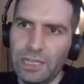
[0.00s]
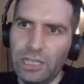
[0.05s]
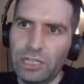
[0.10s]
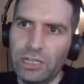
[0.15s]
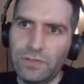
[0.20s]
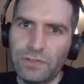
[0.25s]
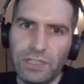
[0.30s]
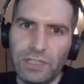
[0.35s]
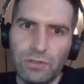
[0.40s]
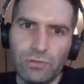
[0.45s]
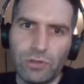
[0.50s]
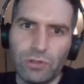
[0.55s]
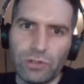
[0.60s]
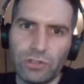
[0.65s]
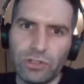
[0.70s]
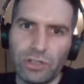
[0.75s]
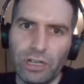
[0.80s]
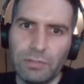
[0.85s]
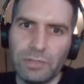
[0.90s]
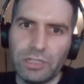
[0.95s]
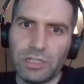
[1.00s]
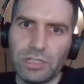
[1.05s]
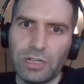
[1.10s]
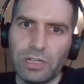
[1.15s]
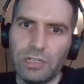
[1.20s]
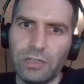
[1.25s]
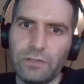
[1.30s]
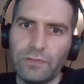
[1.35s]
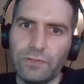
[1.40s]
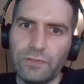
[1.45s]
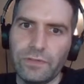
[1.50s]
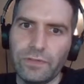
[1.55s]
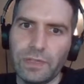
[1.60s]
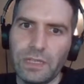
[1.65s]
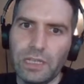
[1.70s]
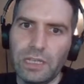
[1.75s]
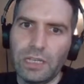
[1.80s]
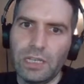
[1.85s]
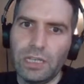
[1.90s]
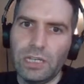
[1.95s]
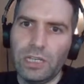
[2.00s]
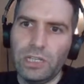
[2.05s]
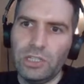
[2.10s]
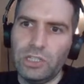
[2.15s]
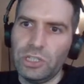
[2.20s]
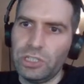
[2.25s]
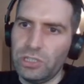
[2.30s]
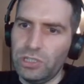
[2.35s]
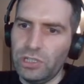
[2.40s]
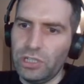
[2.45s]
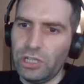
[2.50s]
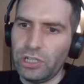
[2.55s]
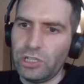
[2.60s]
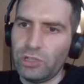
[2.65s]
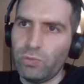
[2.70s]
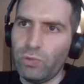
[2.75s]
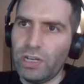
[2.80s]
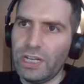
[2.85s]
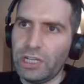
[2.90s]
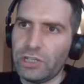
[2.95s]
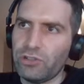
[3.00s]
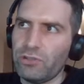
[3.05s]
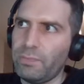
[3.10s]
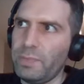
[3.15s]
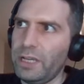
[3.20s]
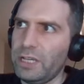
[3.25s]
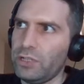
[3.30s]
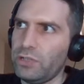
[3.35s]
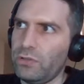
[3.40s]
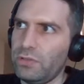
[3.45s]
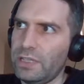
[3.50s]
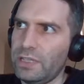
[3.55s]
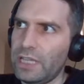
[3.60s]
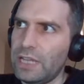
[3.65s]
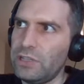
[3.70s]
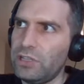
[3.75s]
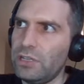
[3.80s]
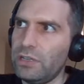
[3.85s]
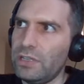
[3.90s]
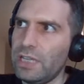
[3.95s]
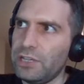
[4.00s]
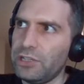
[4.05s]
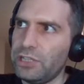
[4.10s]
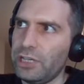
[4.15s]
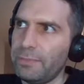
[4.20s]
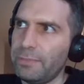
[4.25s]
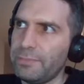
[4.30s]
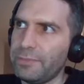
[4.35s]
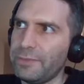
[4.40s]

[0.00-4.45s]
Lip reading: You've still got time to kind of just nudge 1 extra pixel and then do that jump.